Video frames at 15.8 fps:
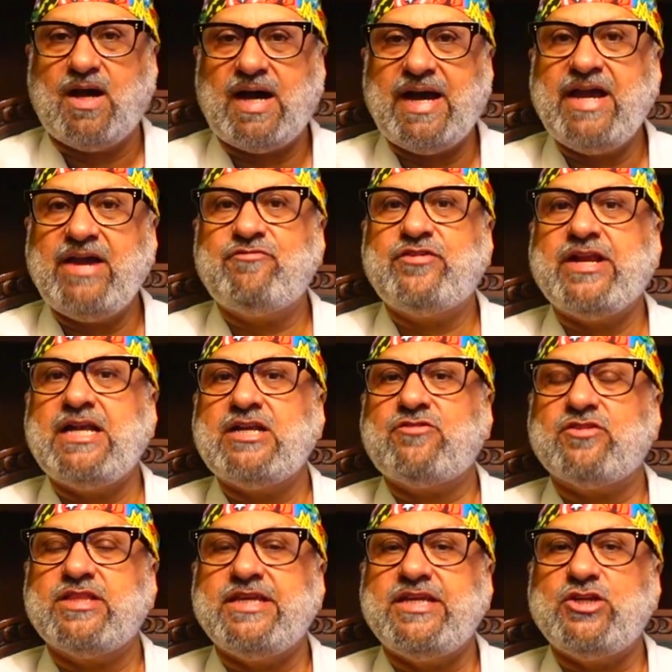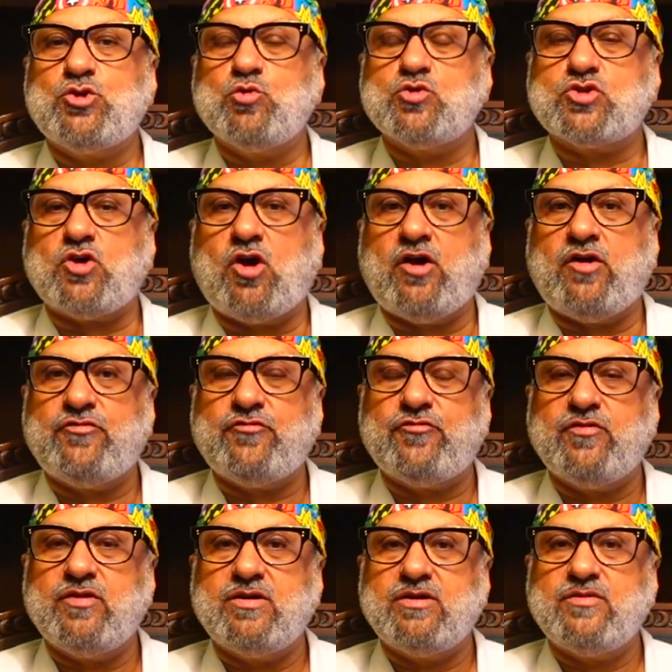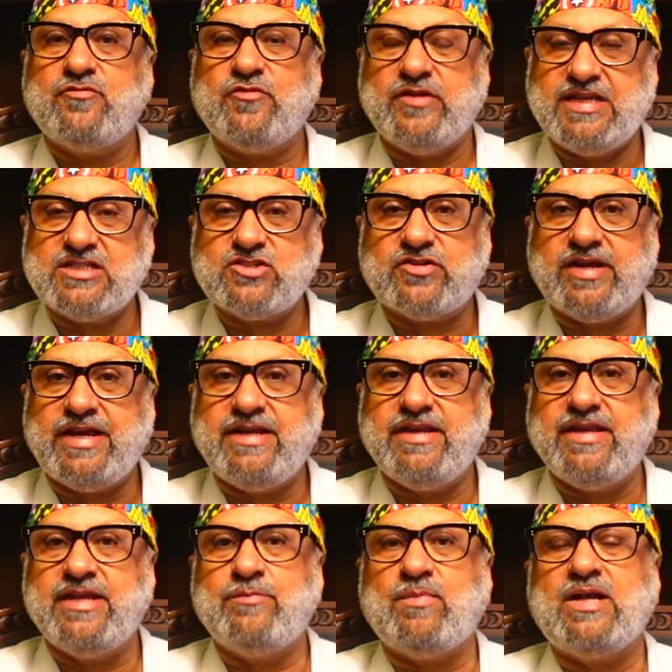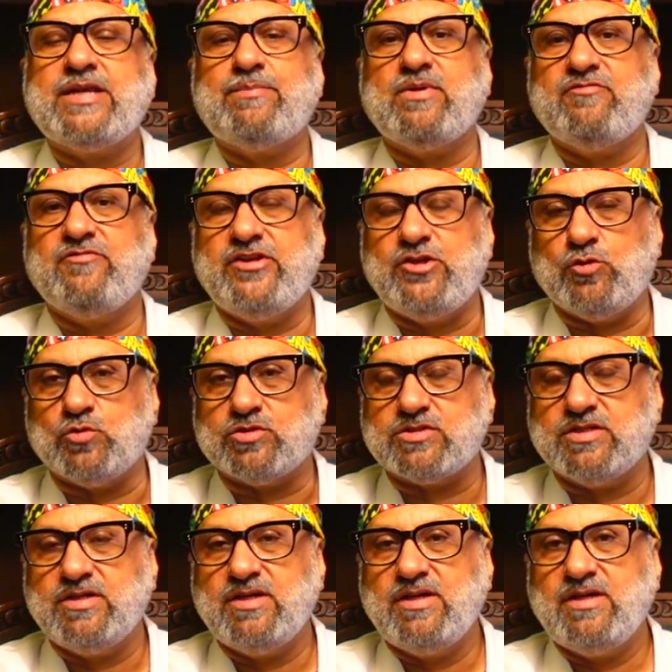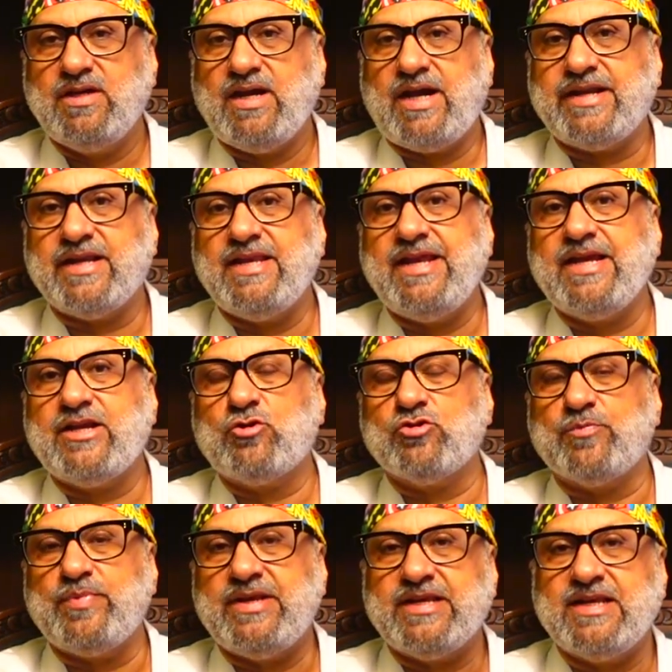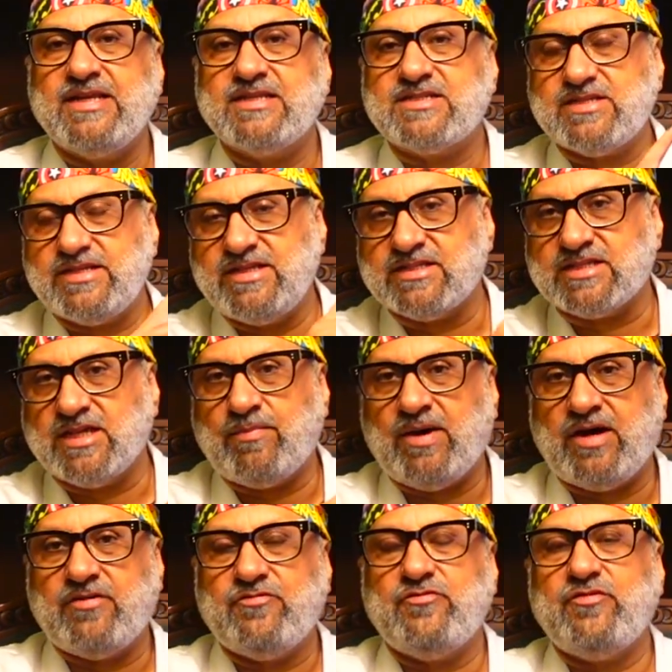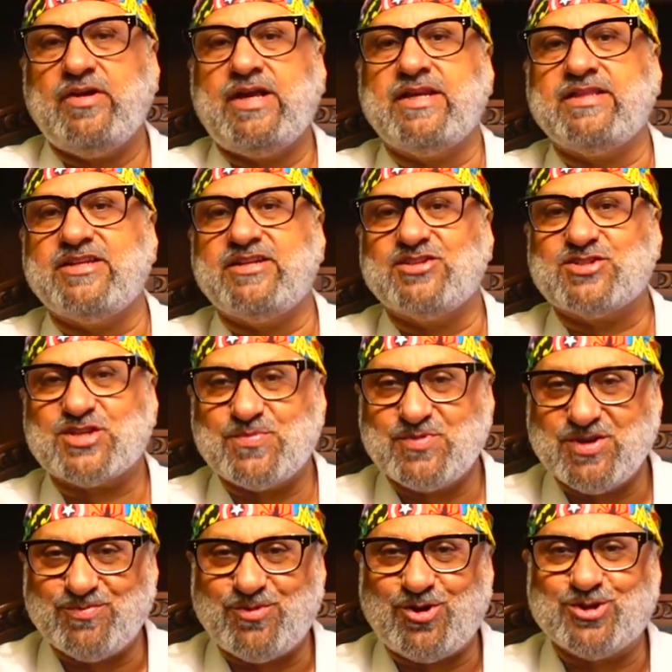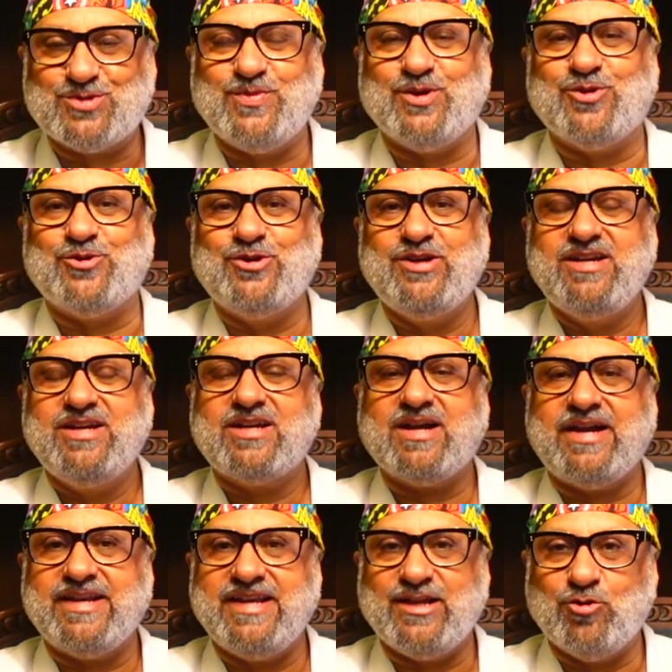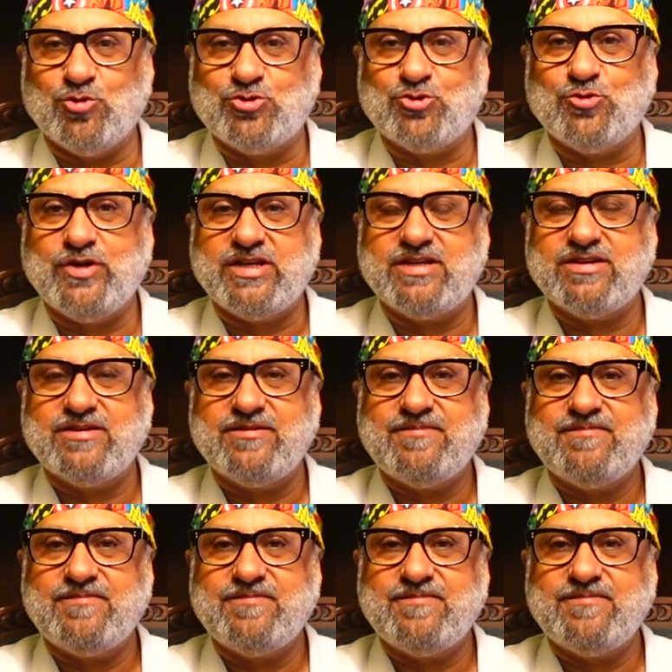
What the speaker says: I have dealt with the issues of finasteride in multiple videos, and a link to the playlist is above and in the description box below. Kindly go through it.